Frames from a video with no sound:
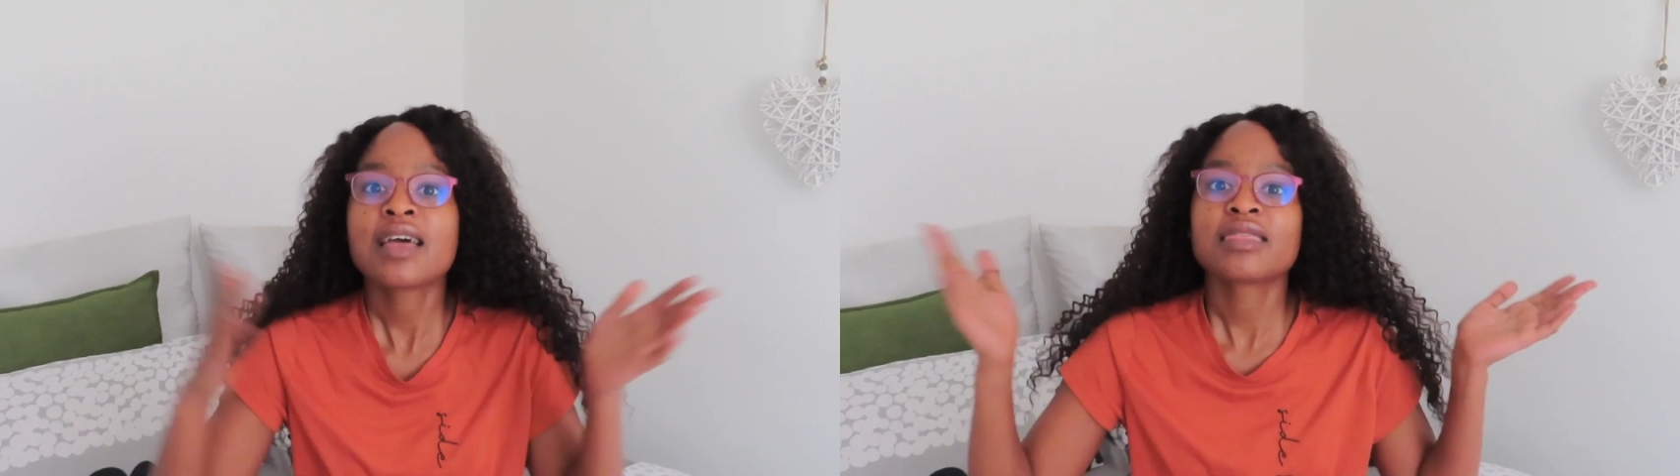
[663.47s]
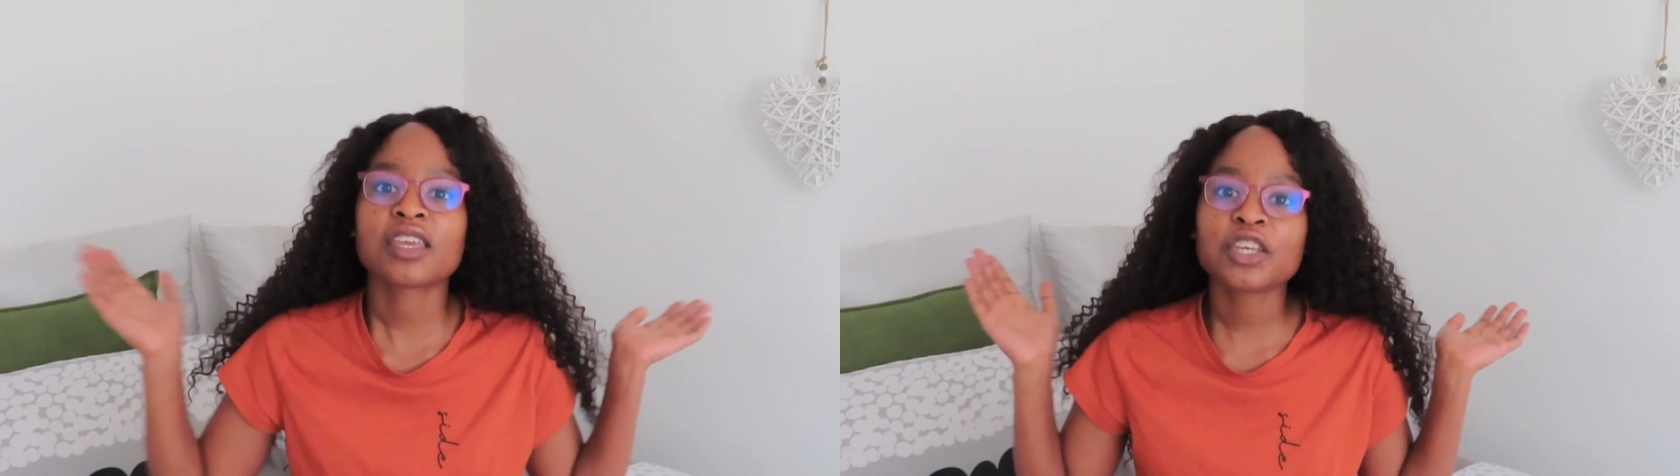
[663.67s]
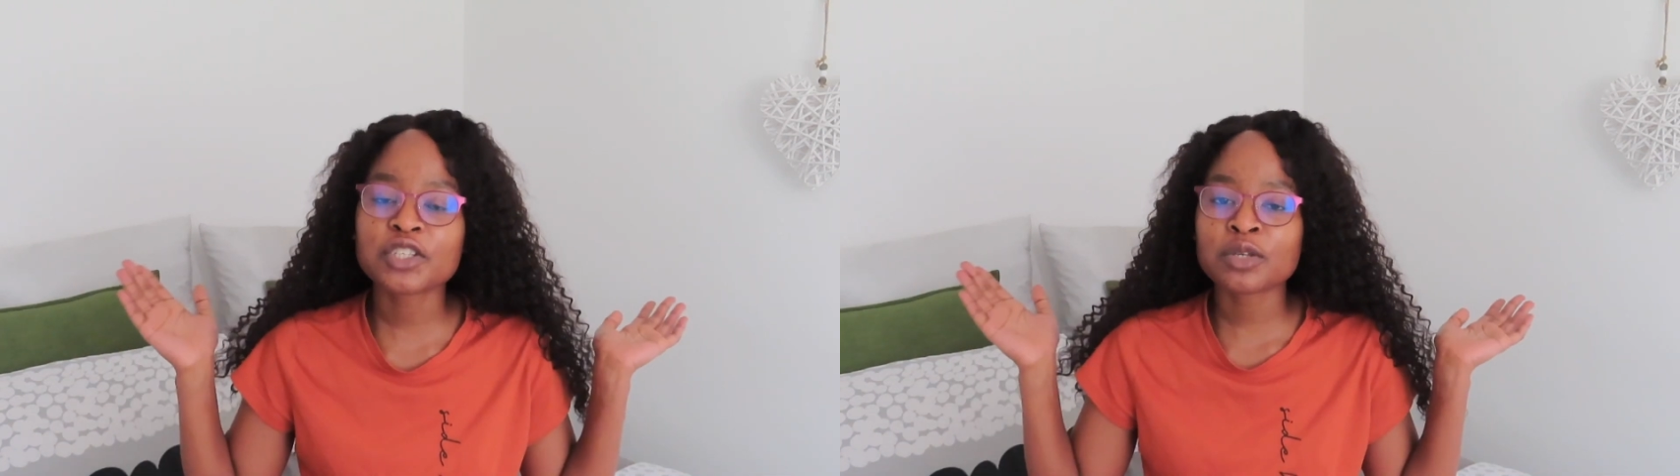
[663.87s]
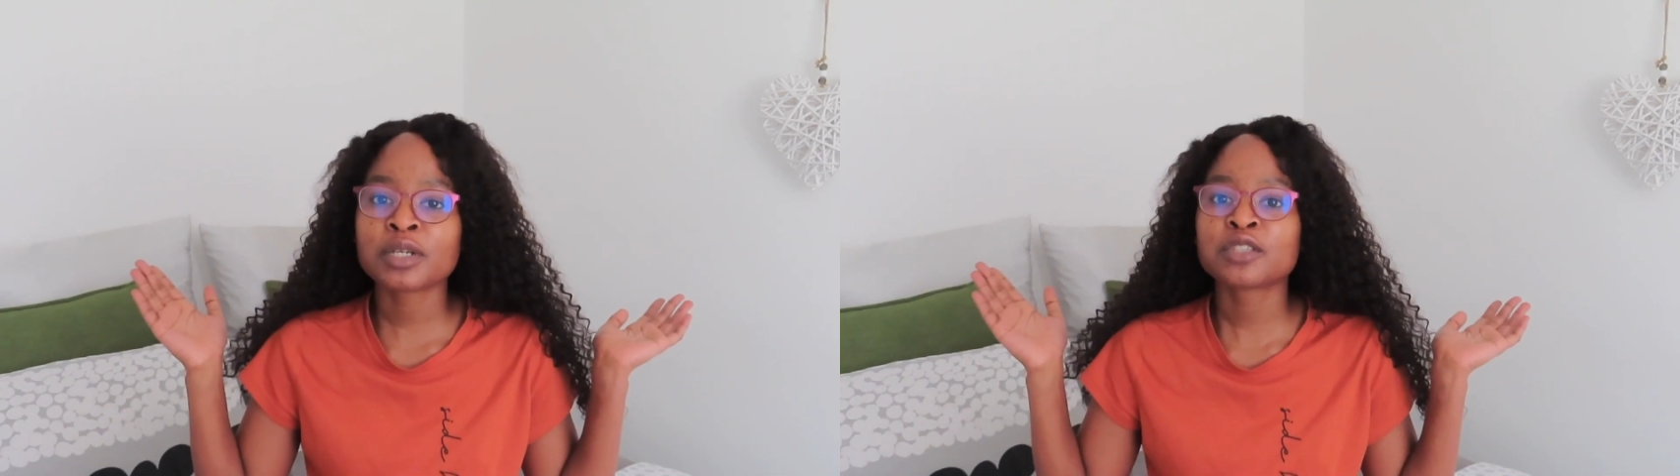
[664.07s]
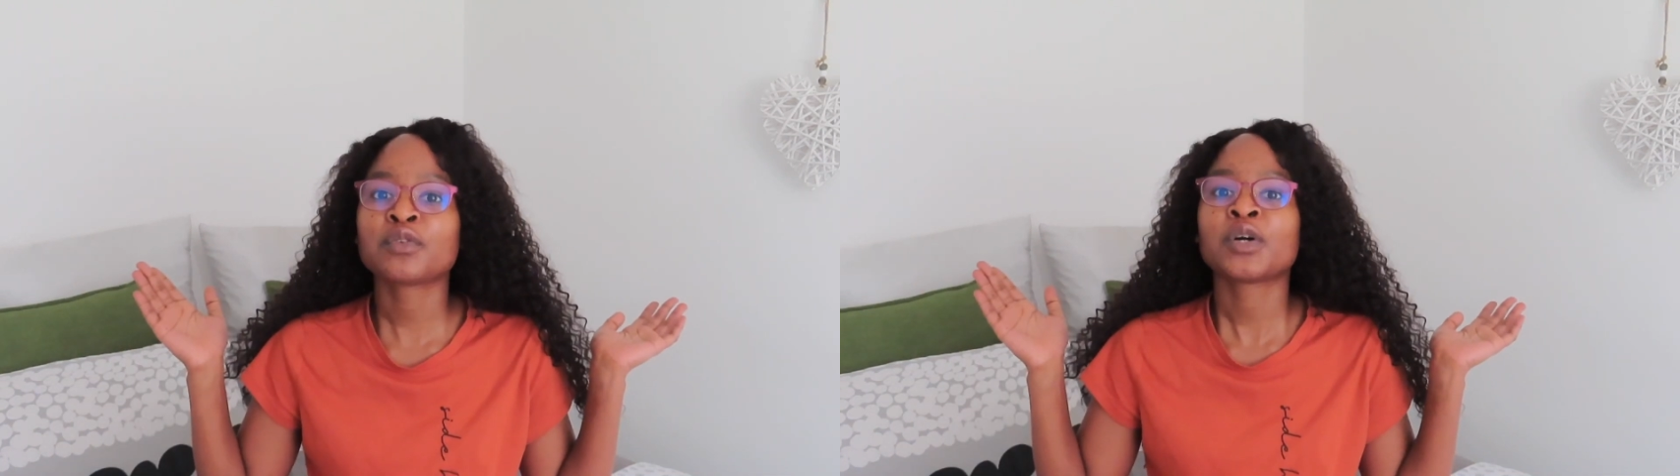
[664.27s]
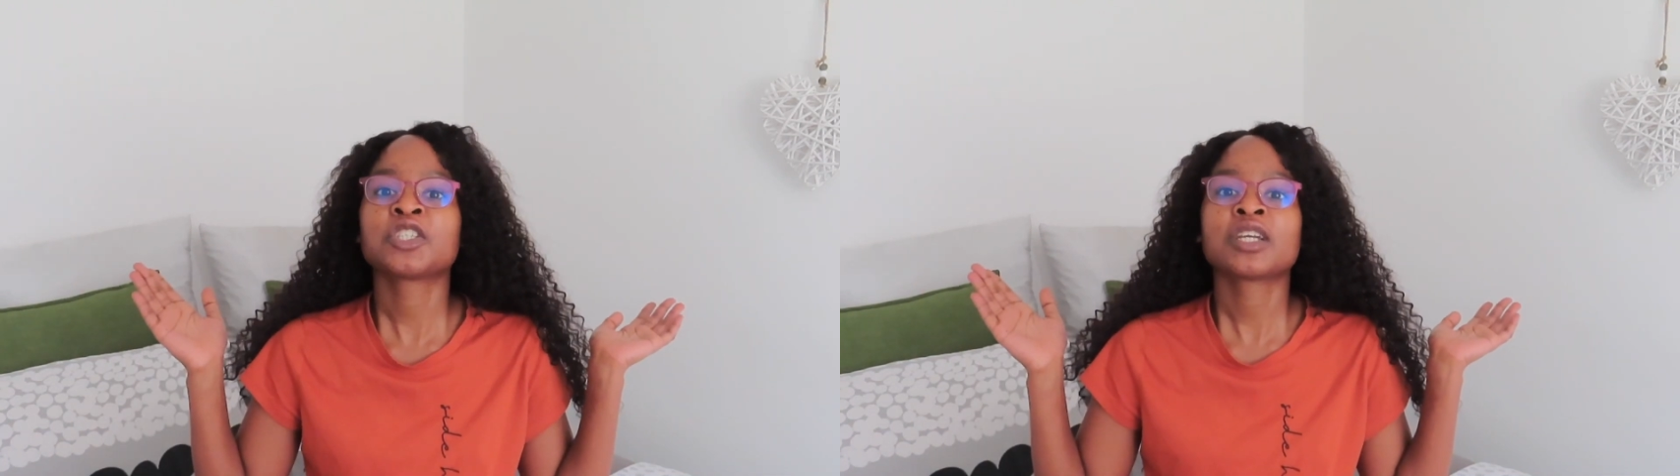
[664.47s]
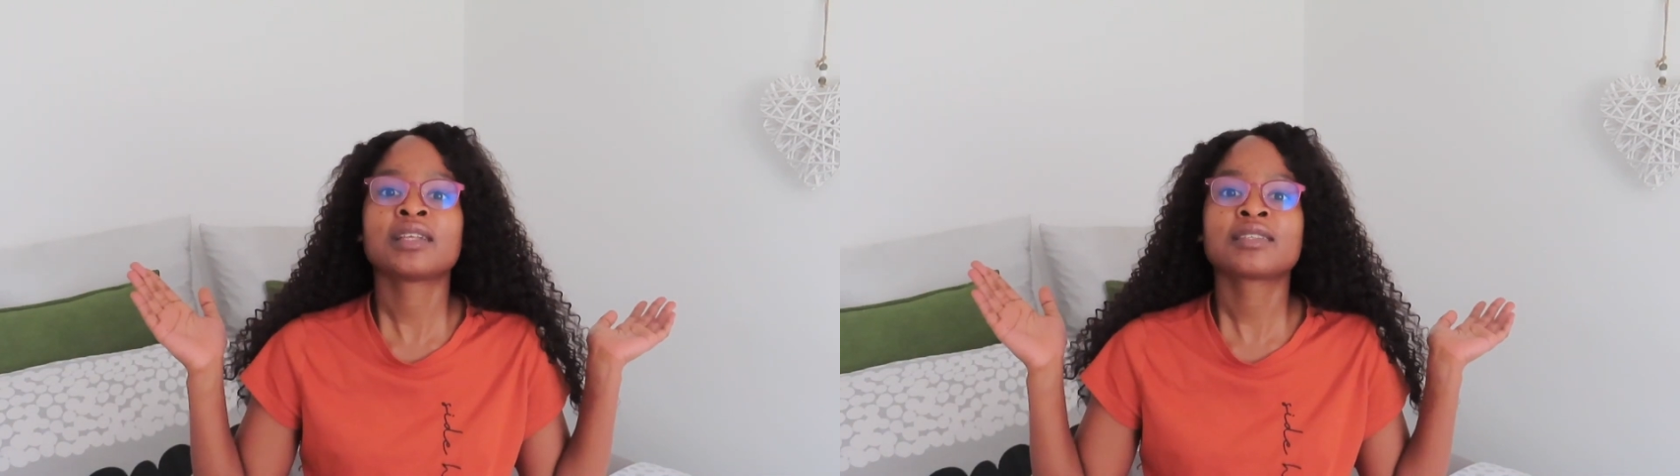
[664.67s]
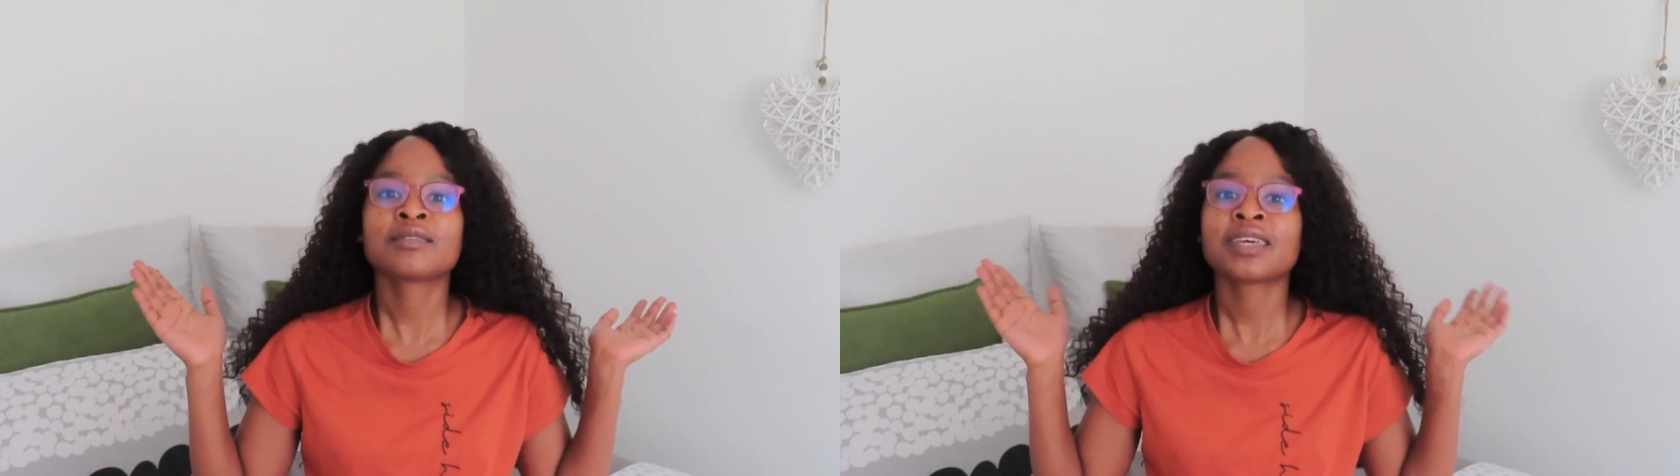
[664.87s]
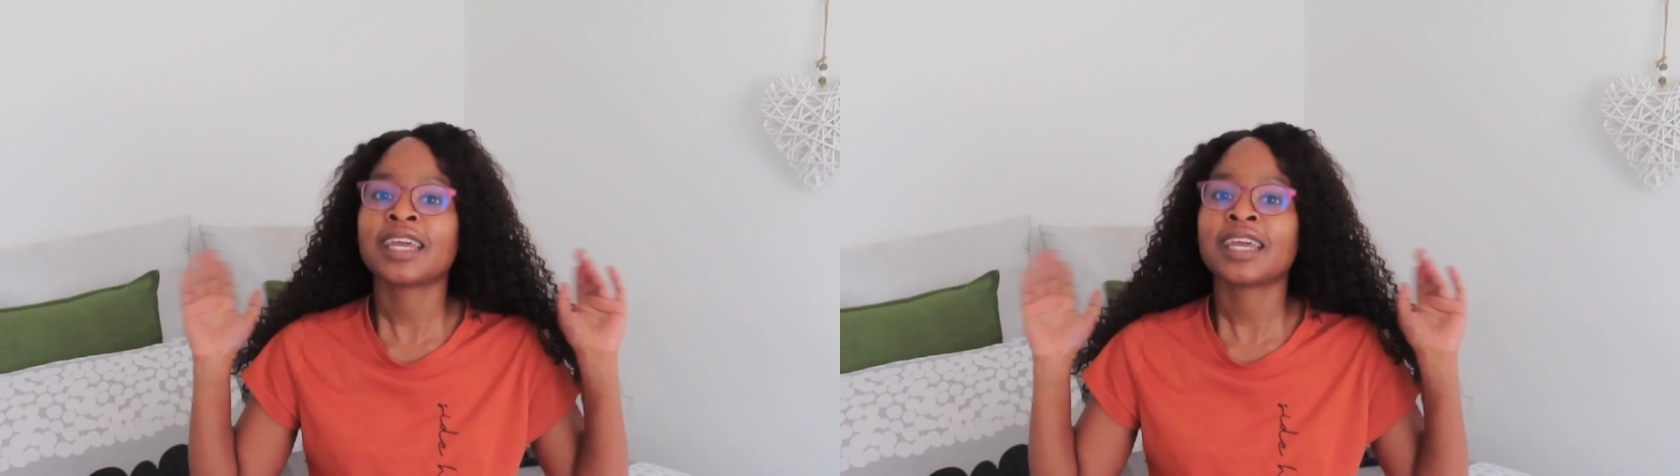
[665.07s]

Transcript: Thank you so much for watching until the